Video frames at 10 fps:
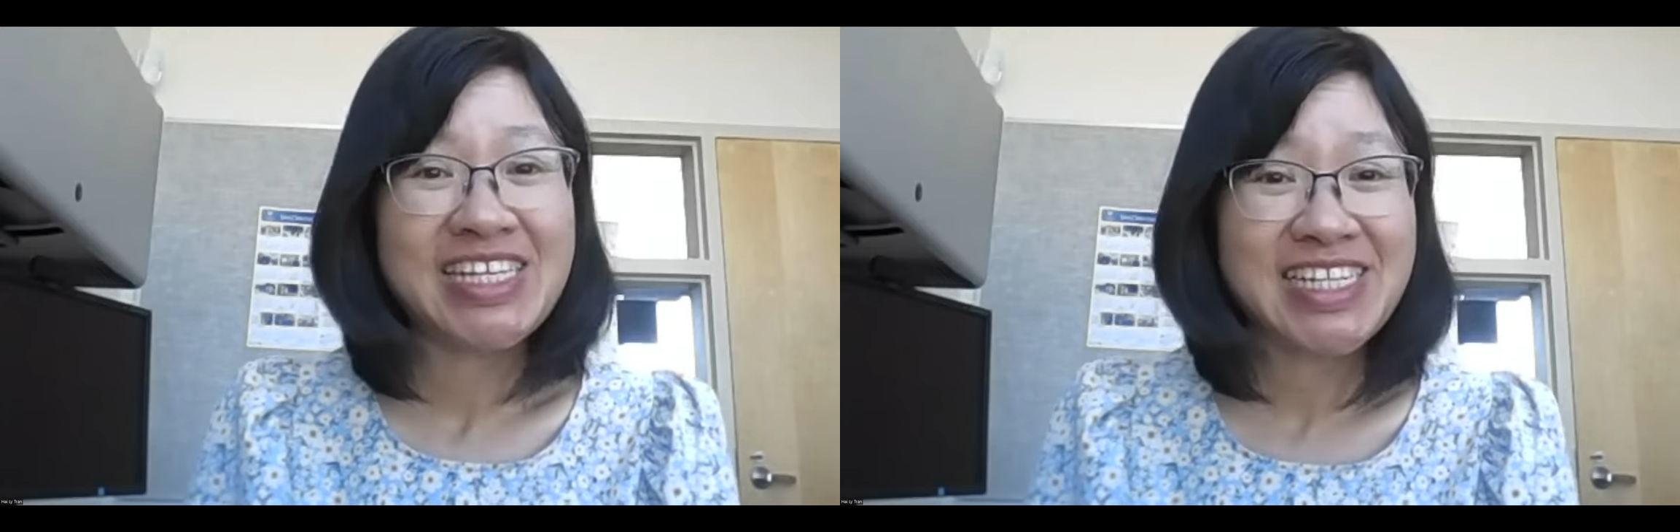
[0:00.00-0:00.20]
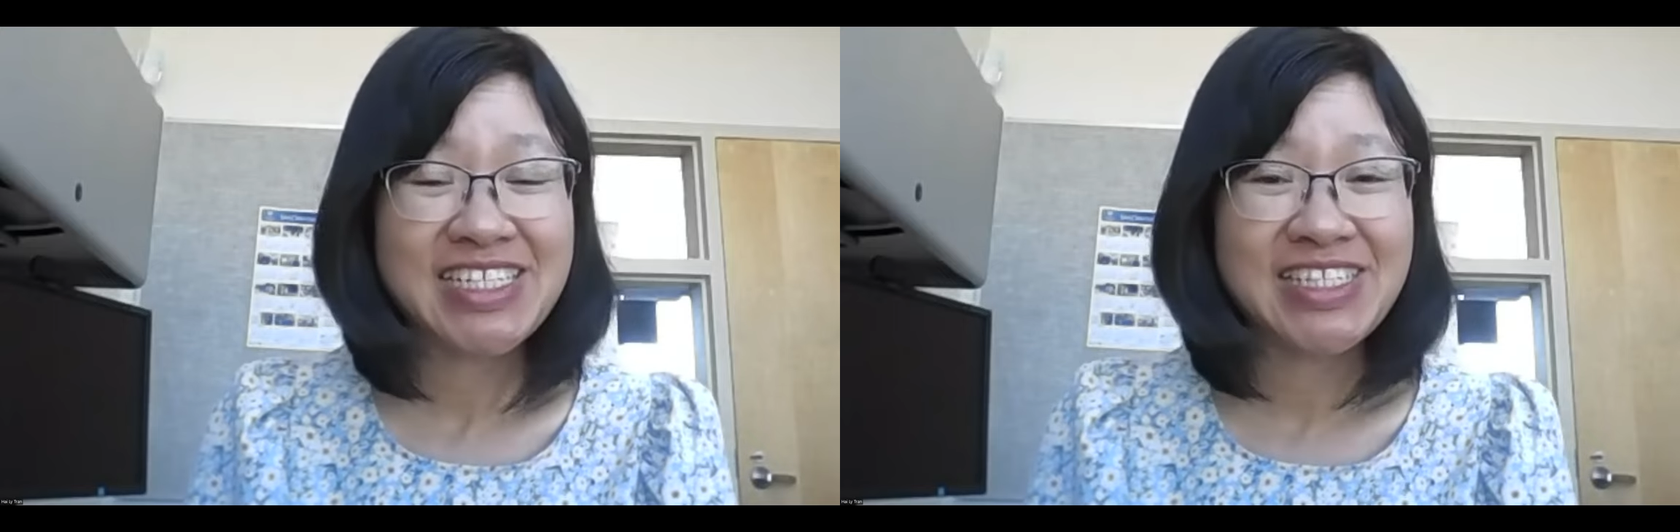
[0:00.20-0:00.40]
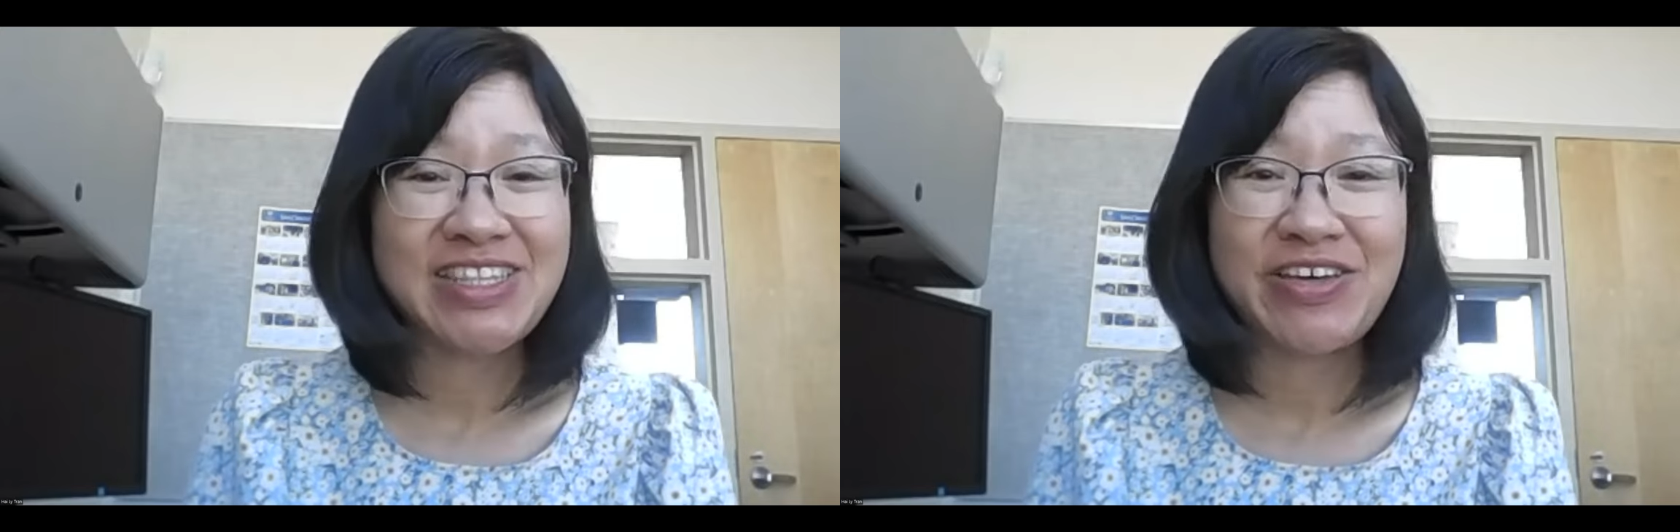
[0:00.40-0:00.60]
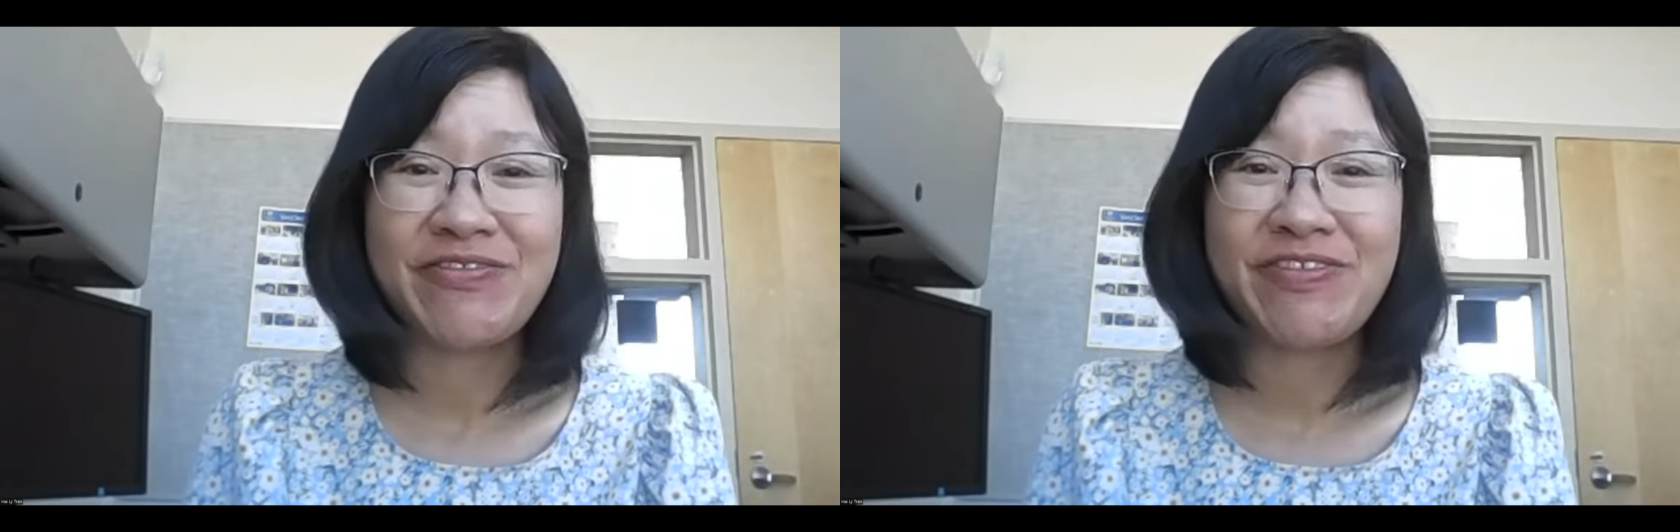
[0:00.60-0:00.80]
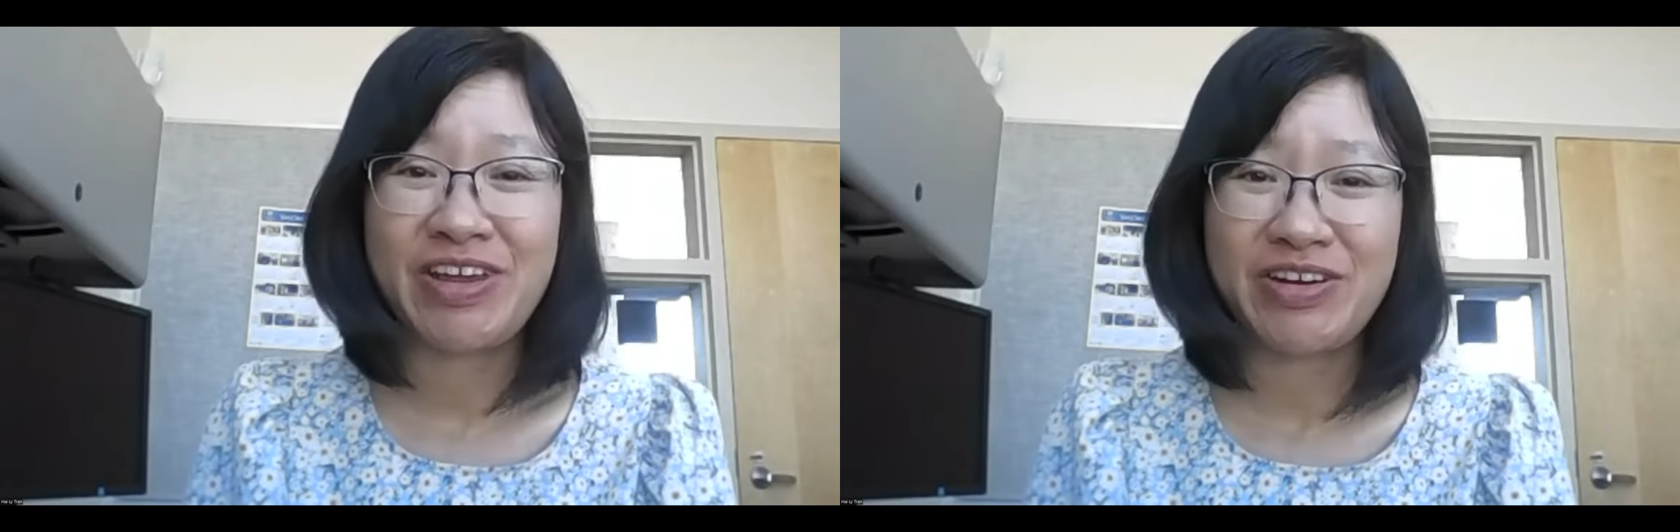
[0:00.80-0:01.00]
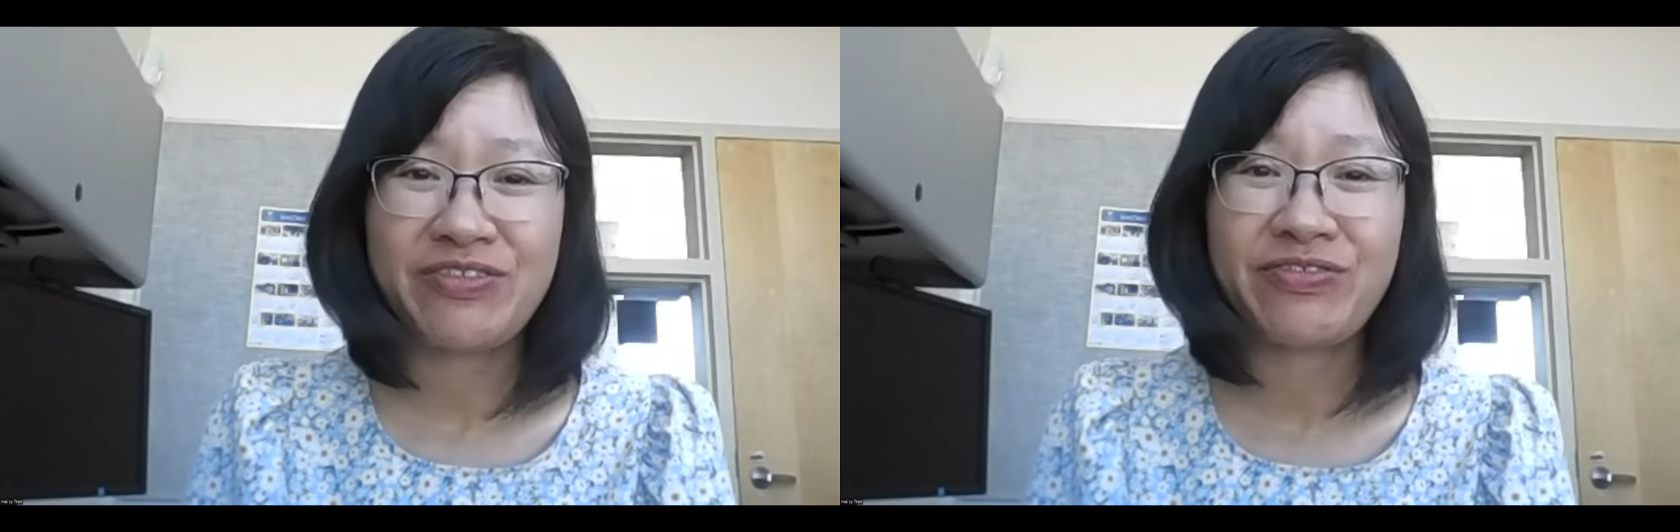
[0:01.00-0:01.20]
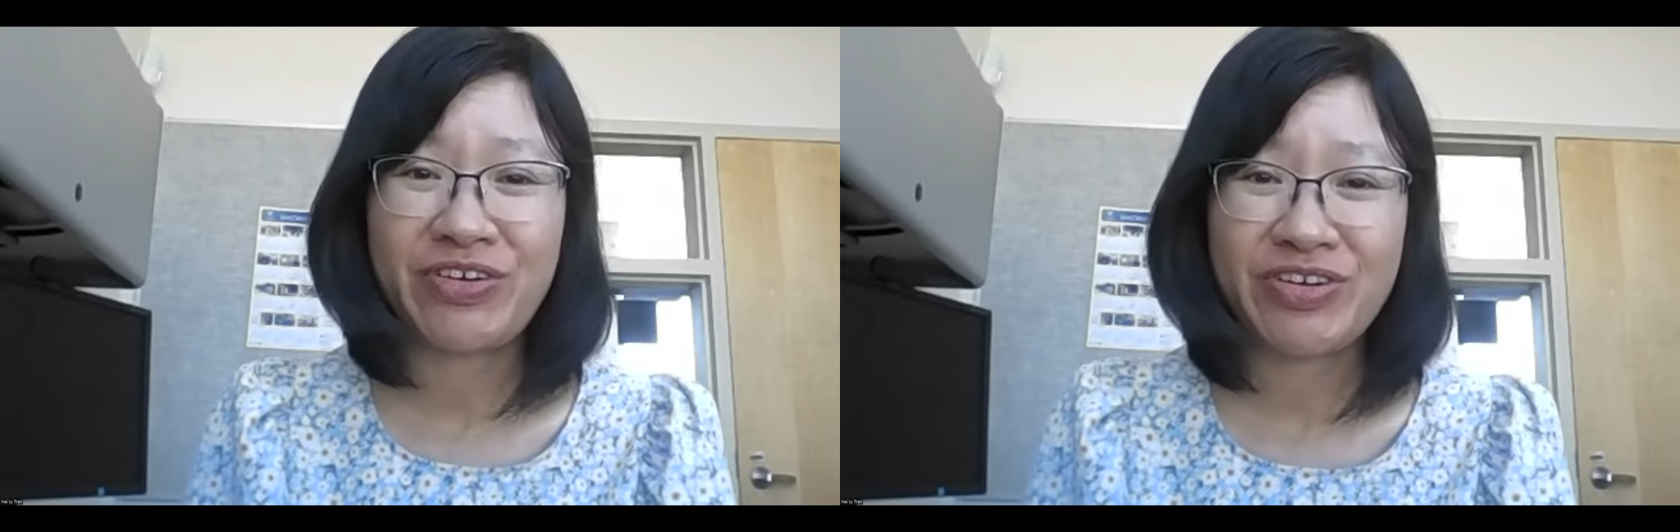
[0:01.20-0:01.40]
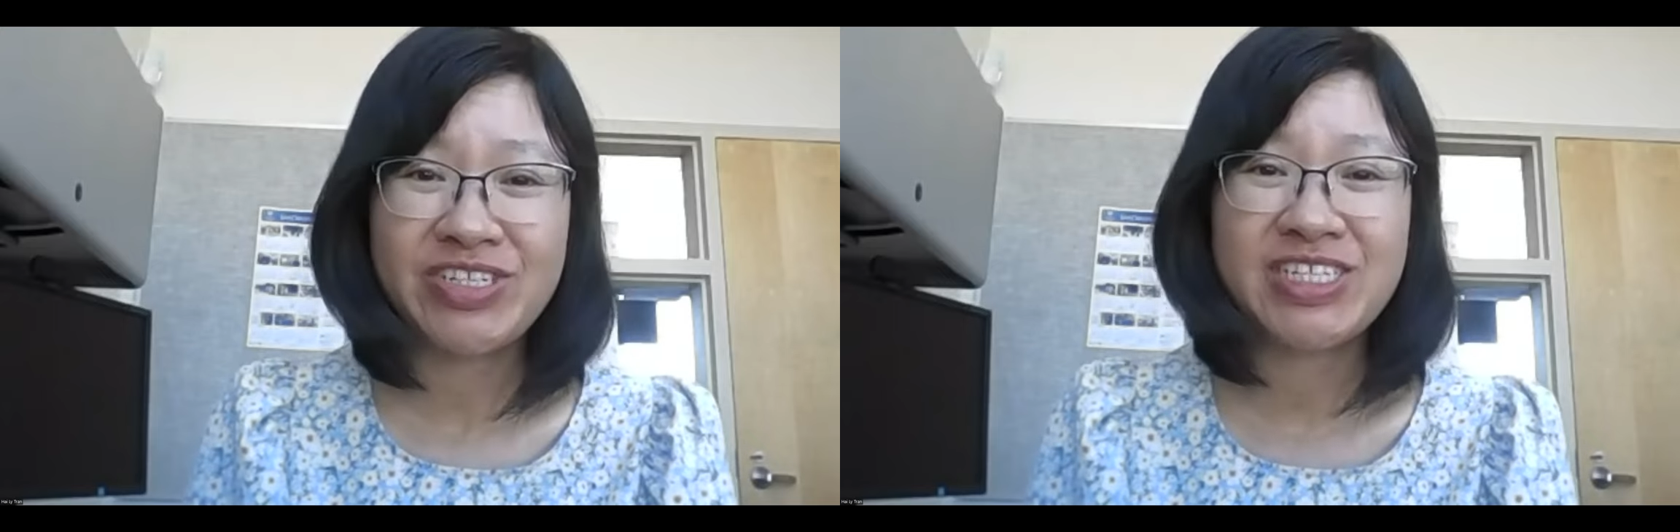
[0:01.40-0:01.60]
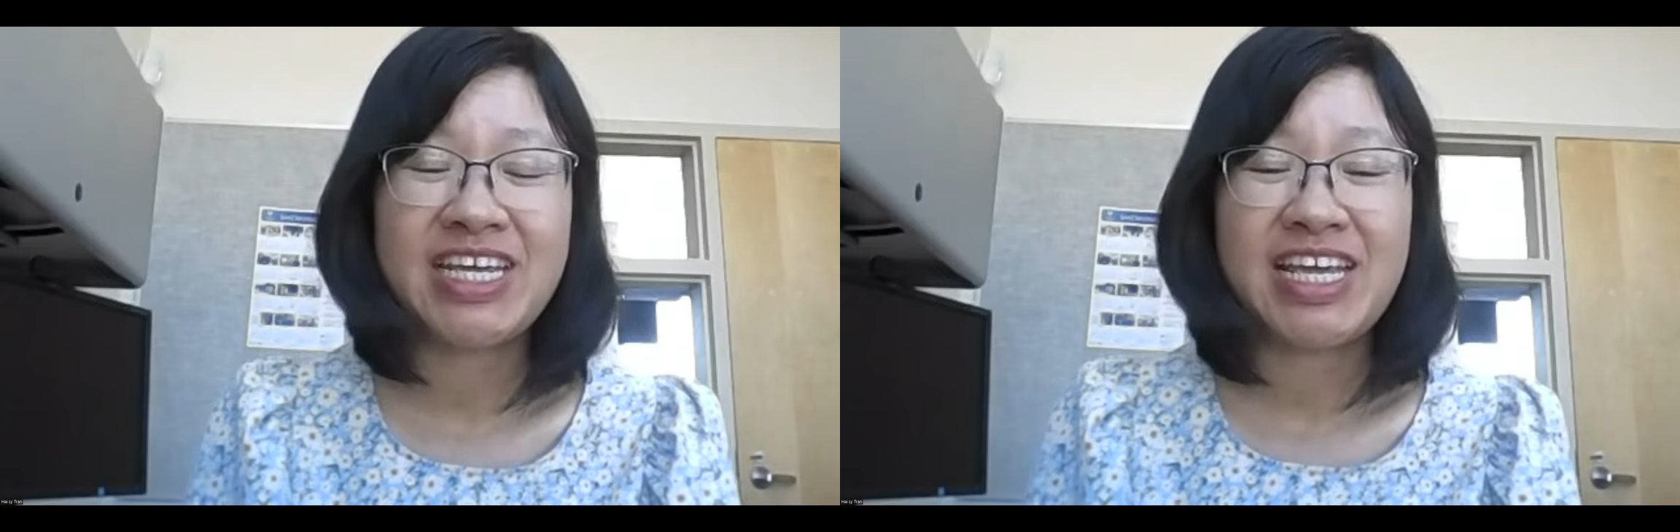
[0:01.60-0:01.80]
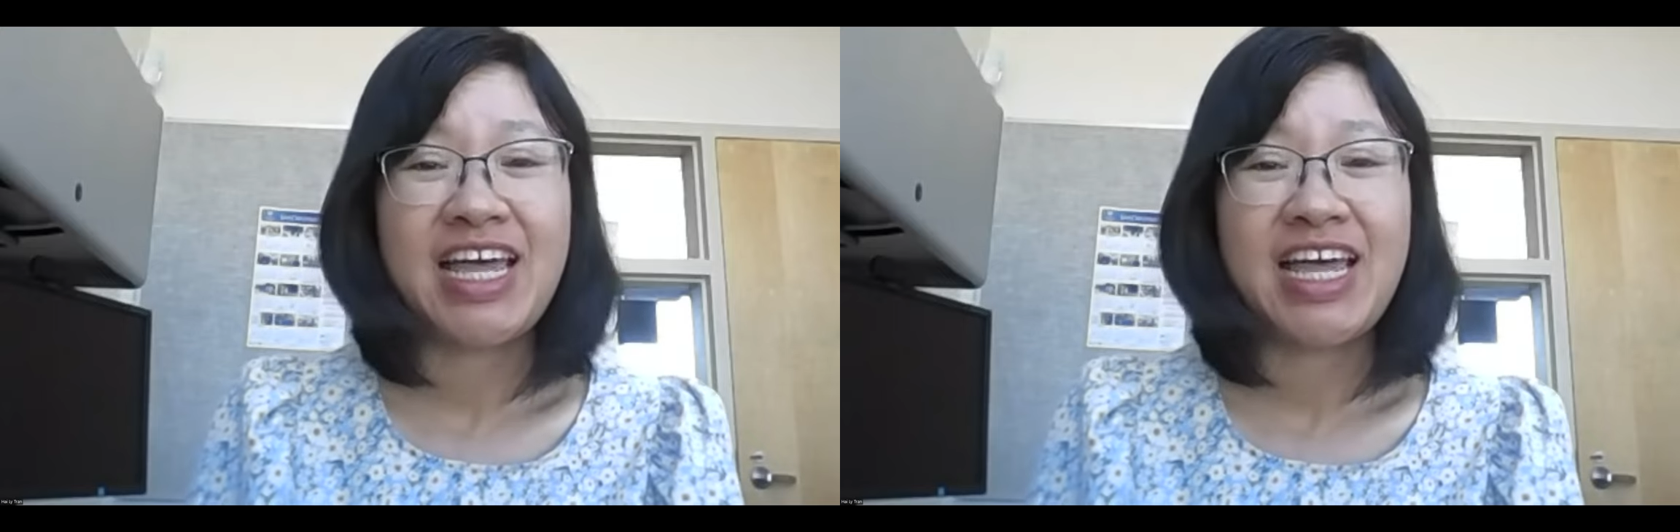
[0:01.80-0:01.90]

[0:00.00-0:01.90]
this is the very first